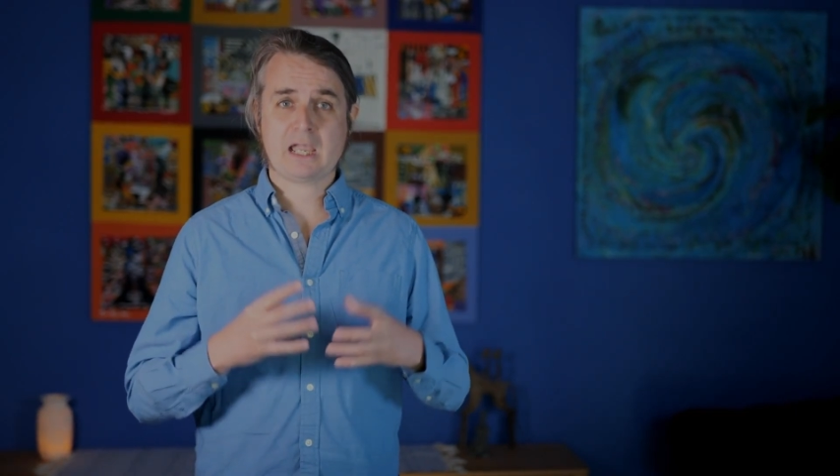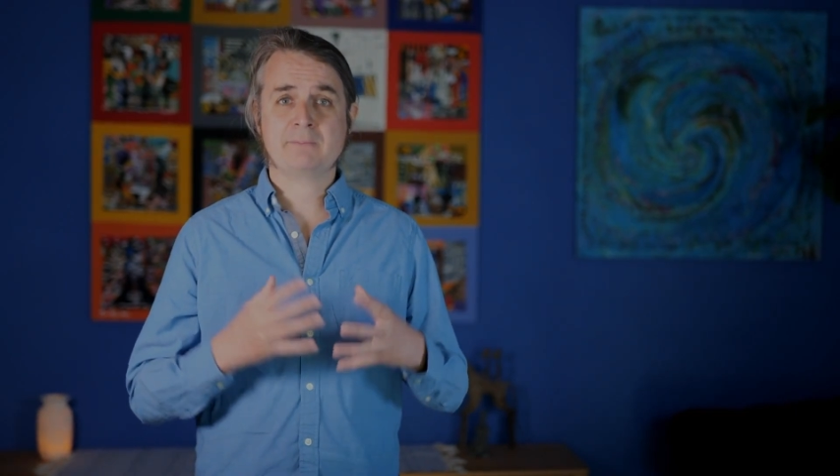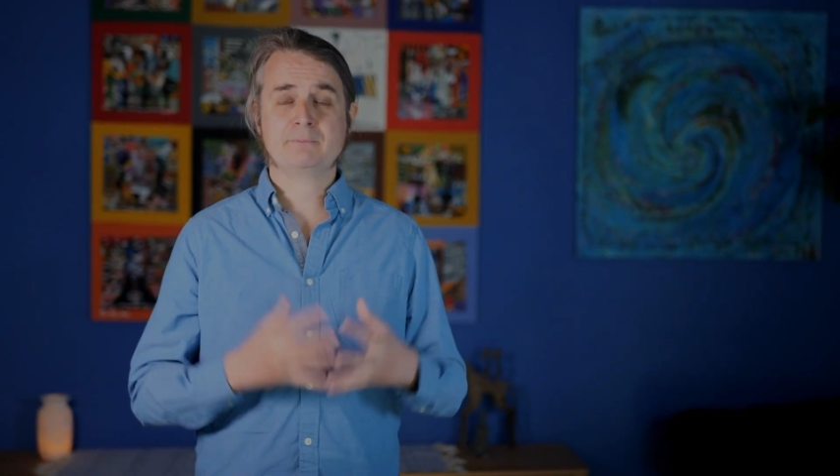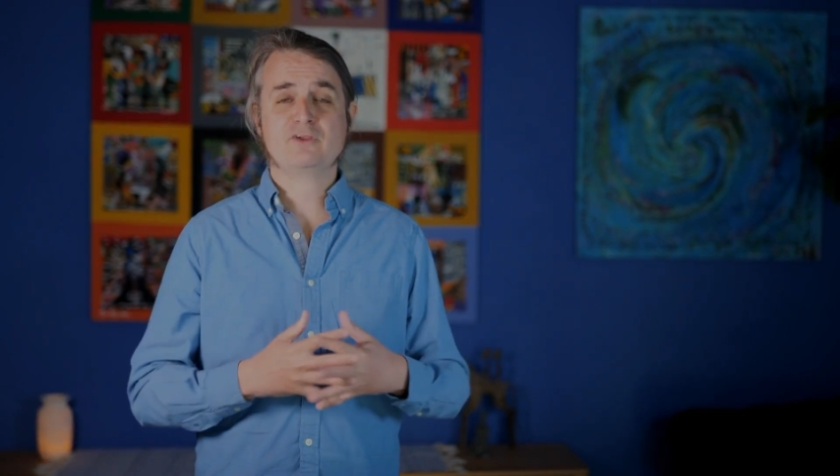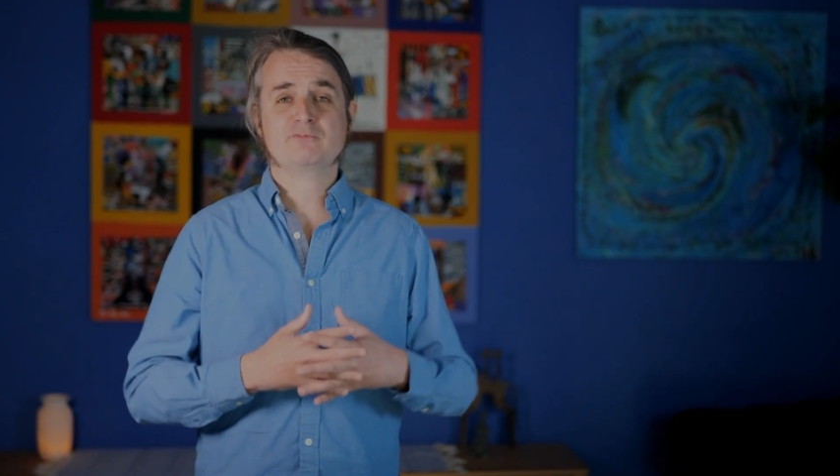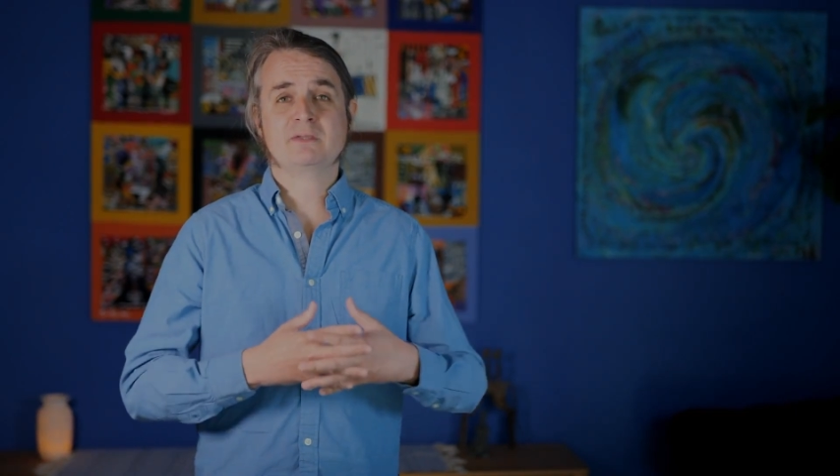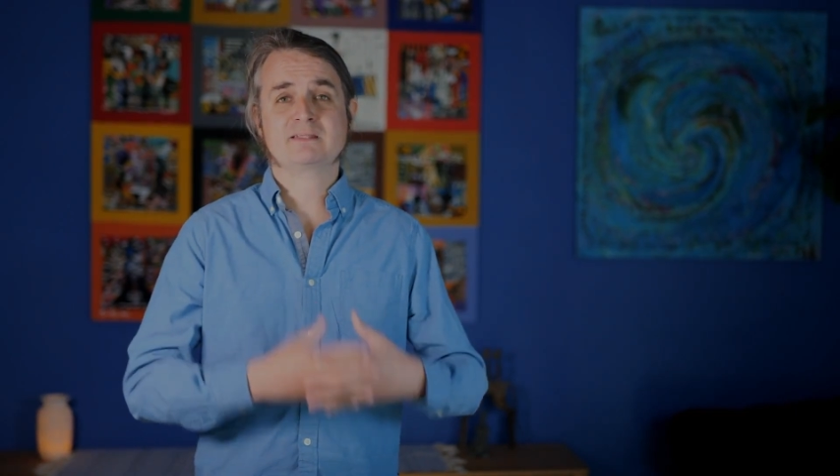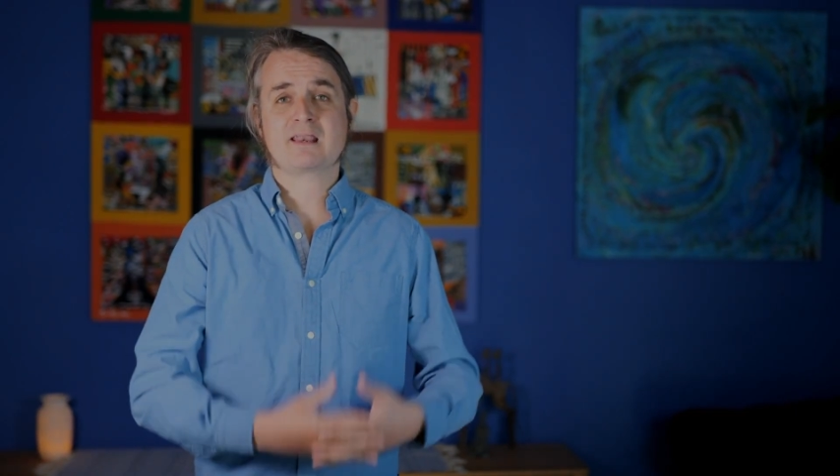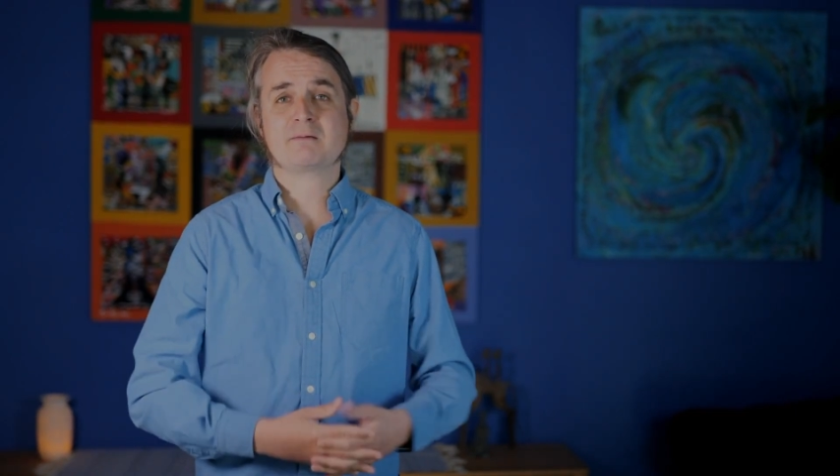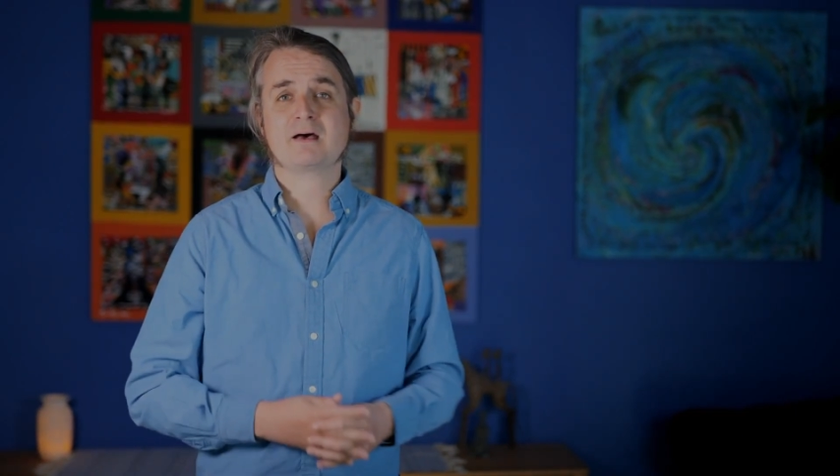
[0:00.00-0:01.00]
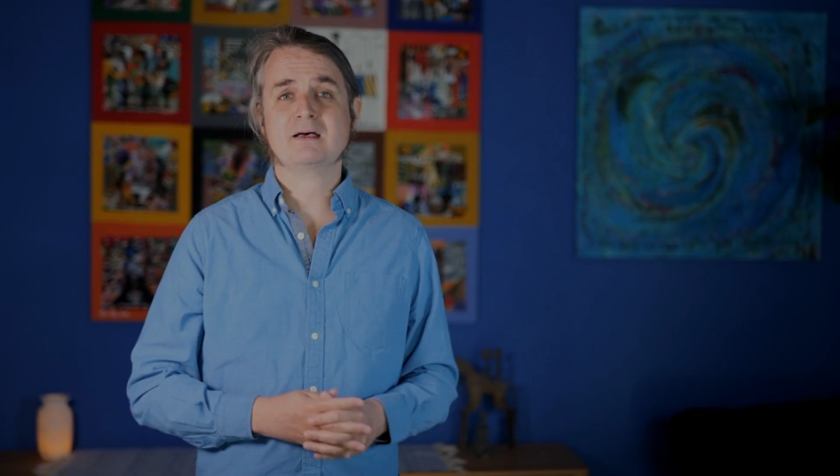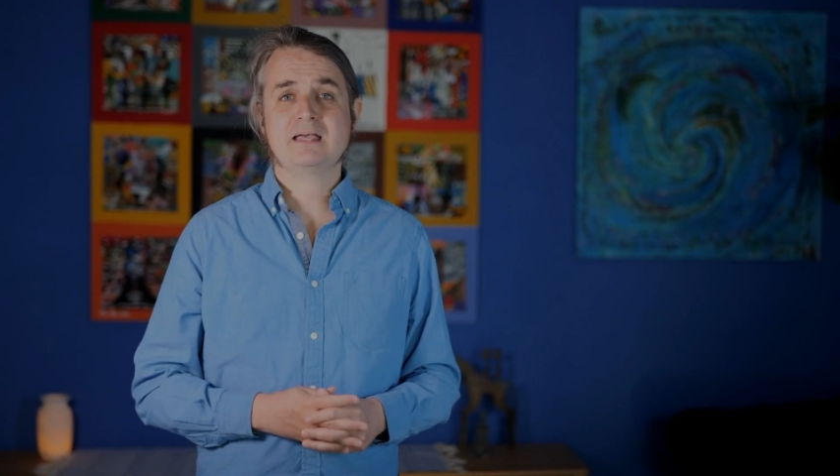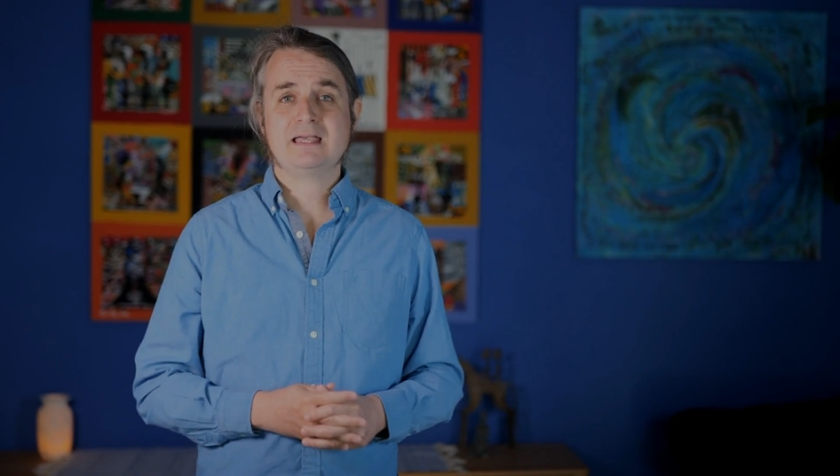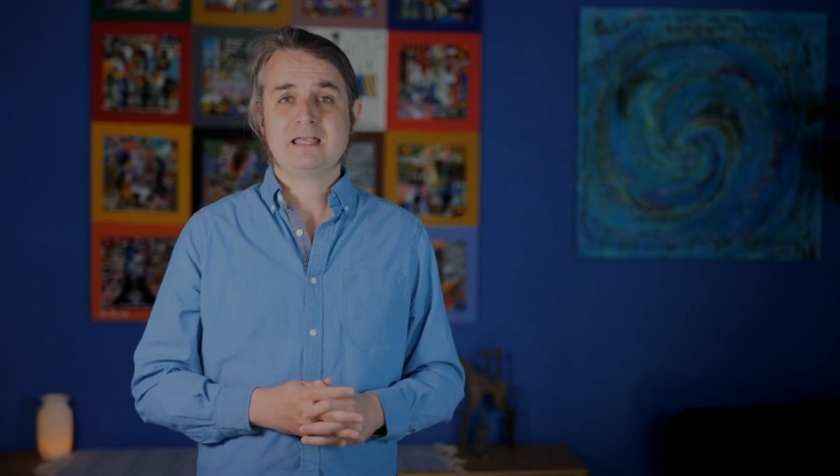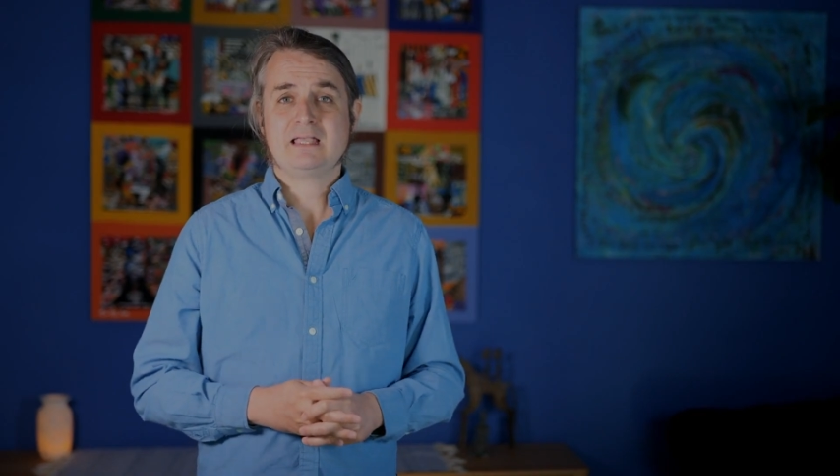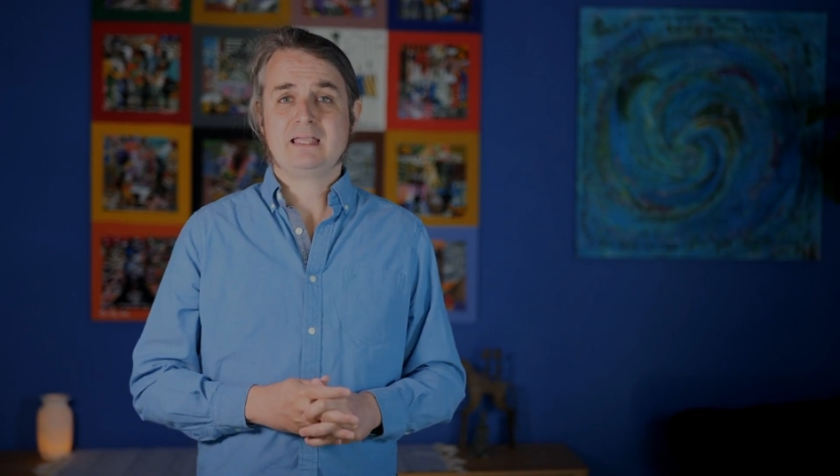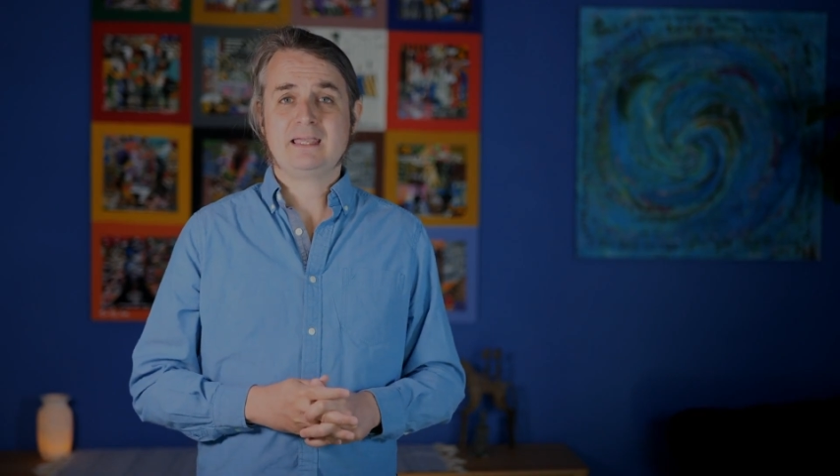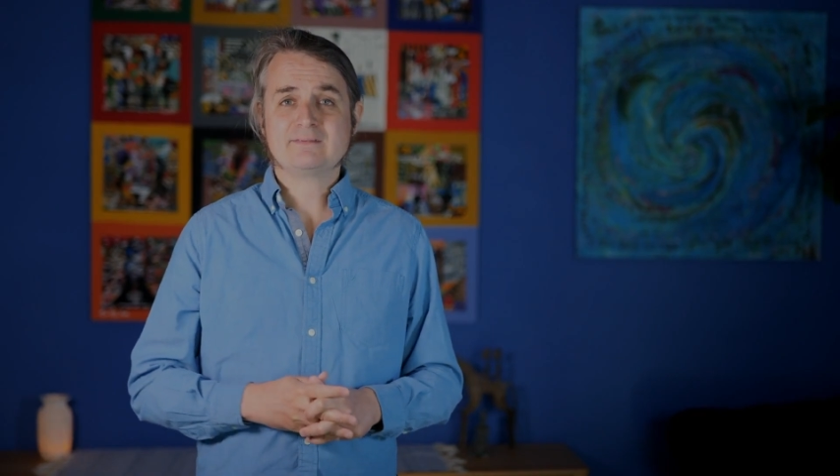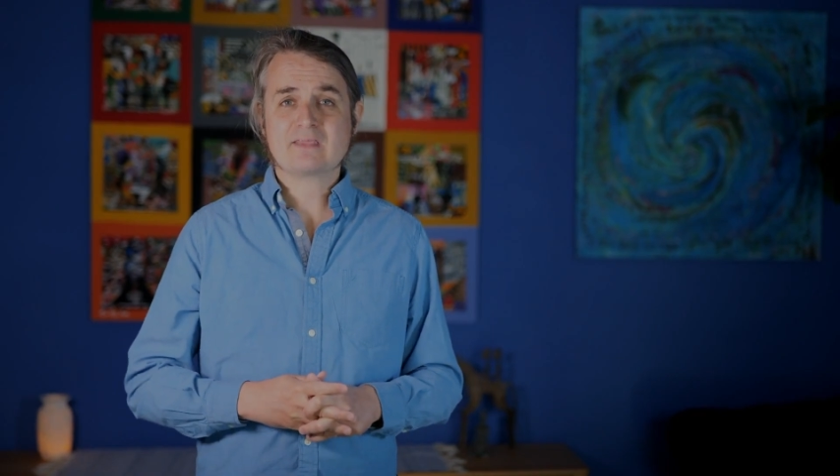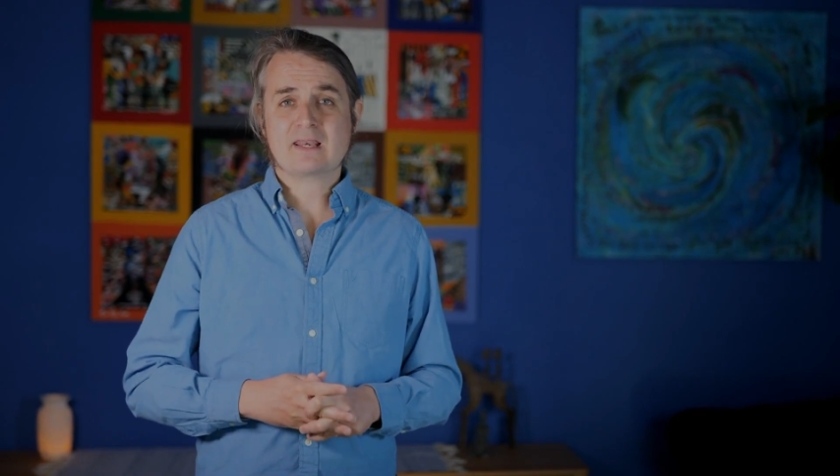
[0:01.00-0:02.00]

Embrace Metalama and